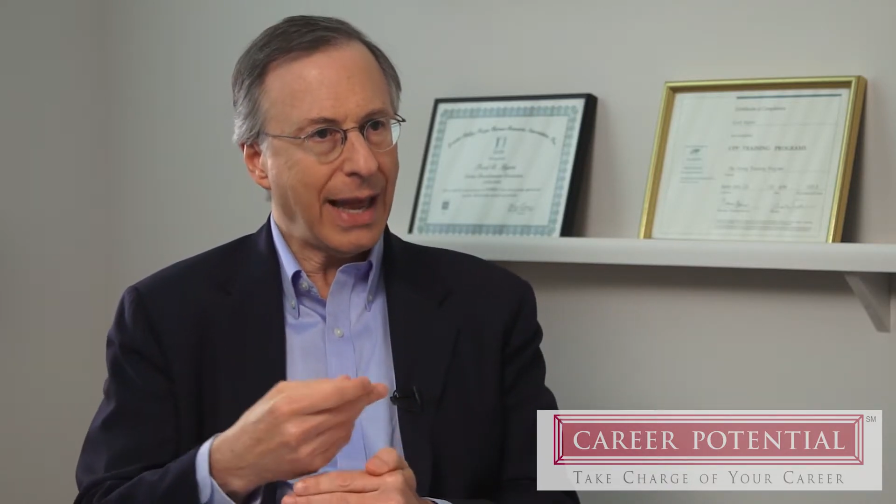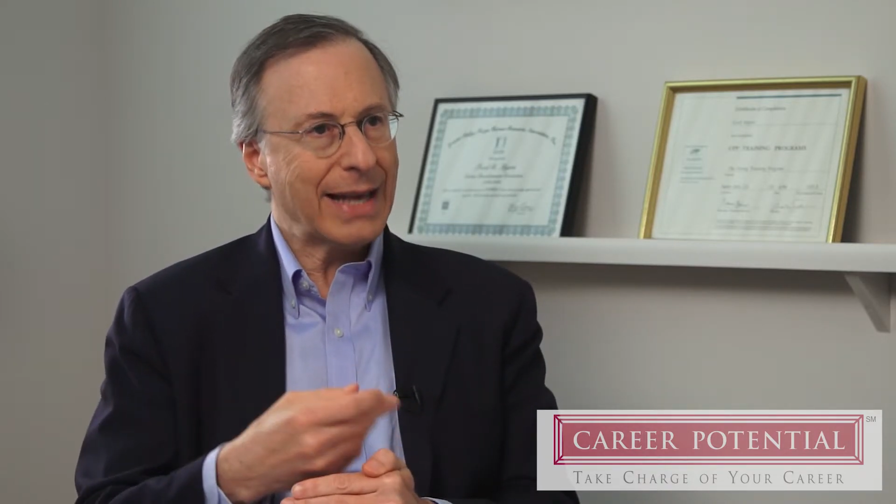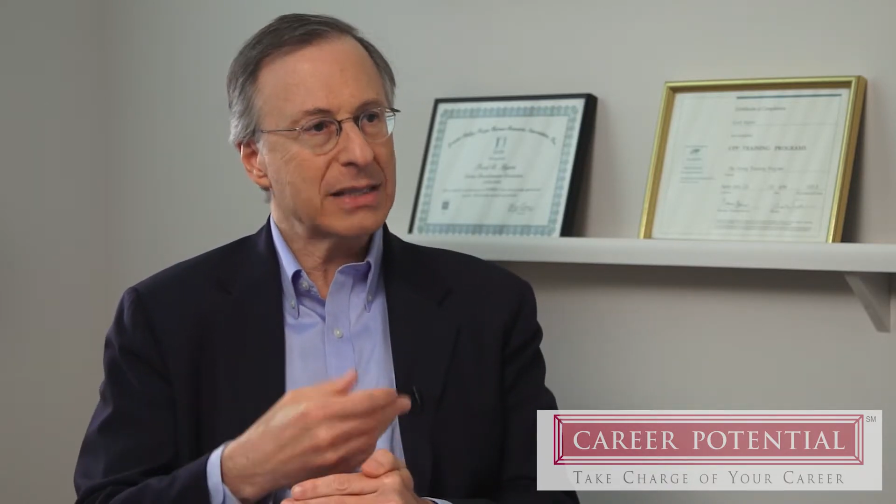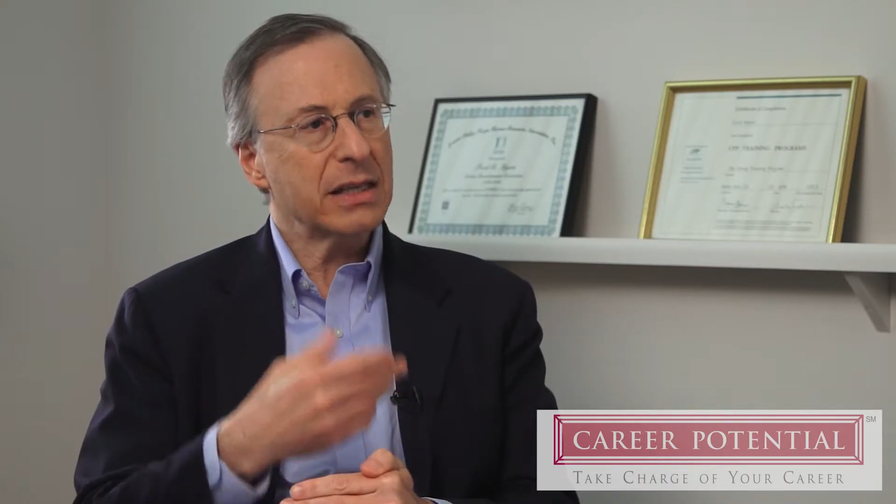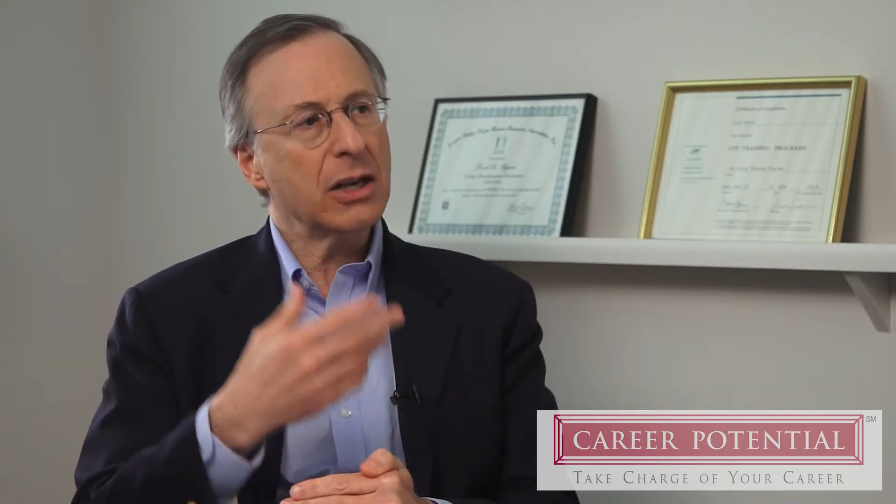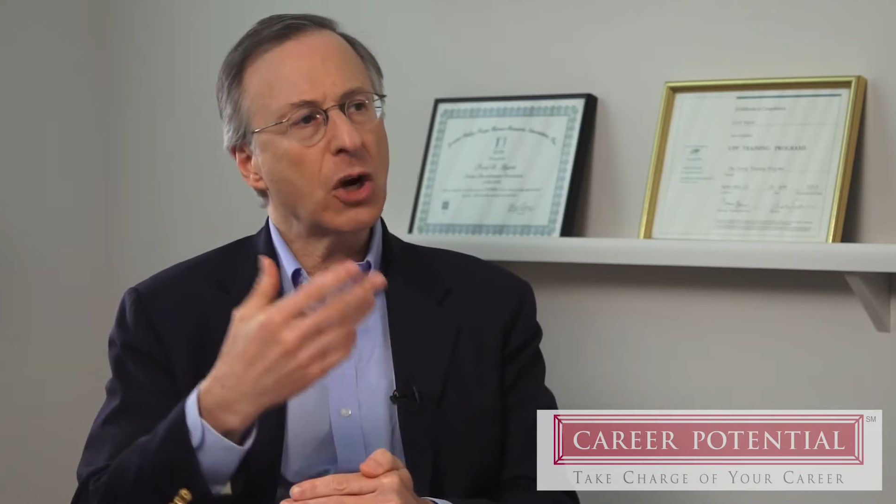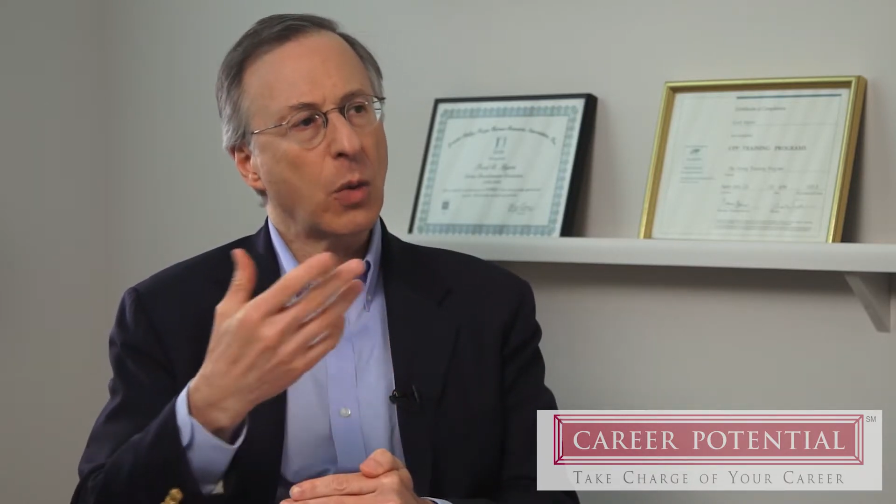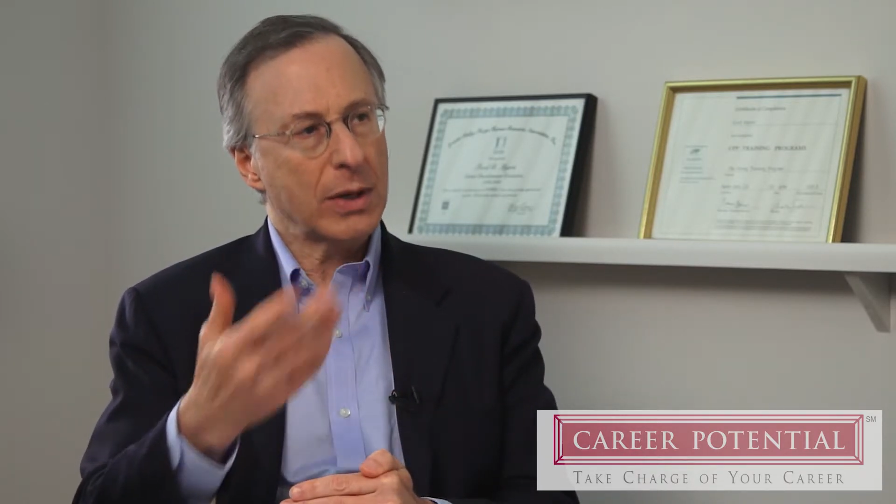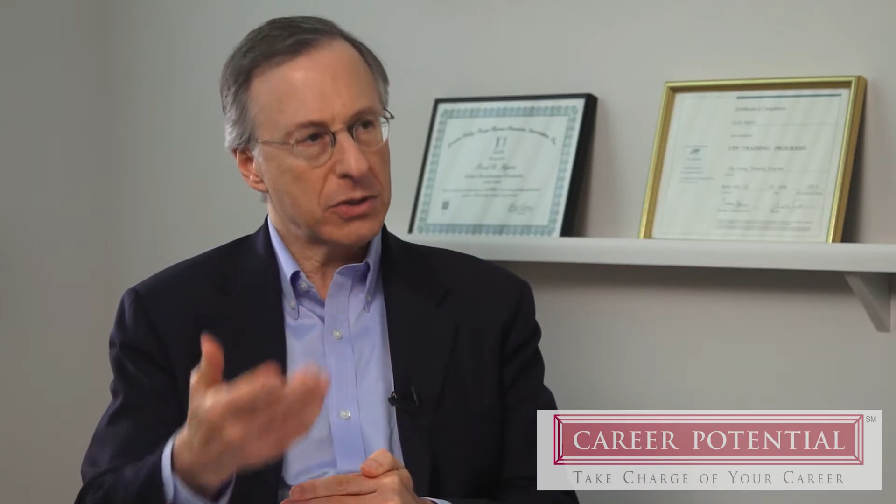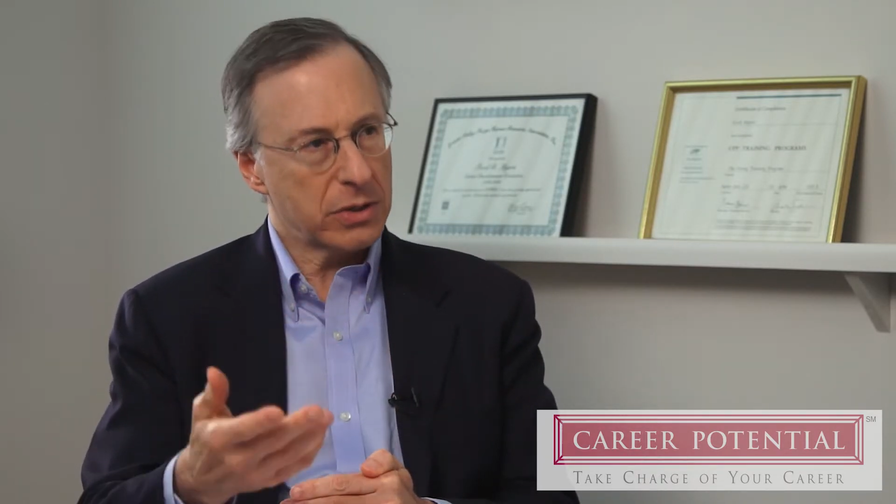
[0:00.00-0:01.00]
asking
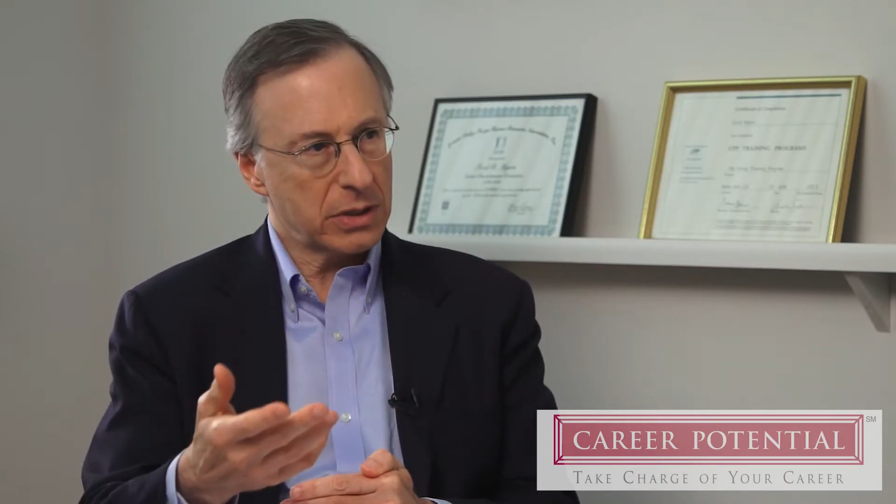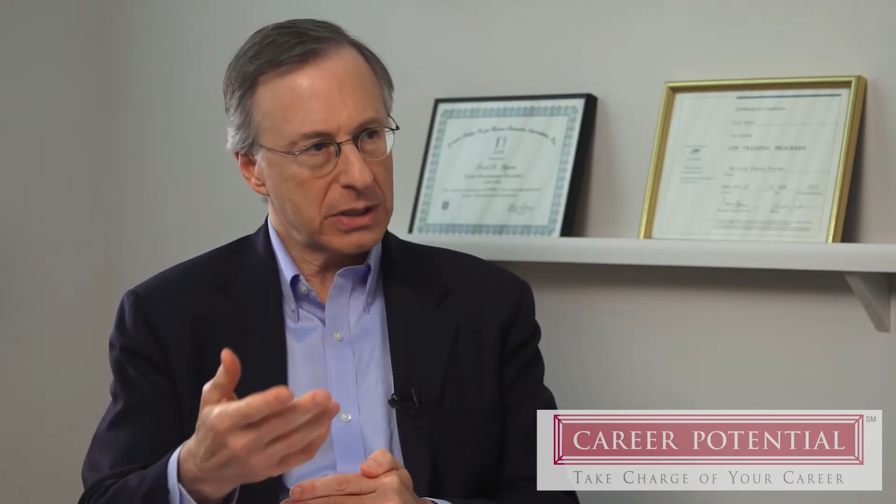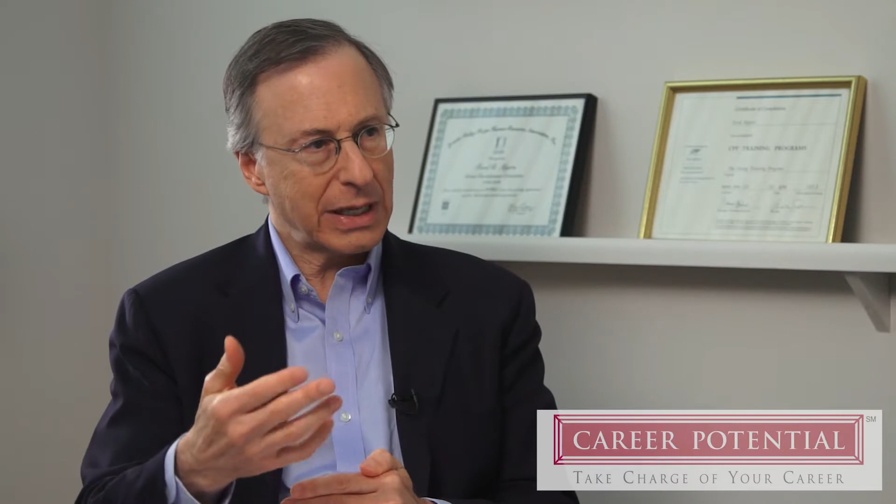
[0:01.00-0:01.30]
questions,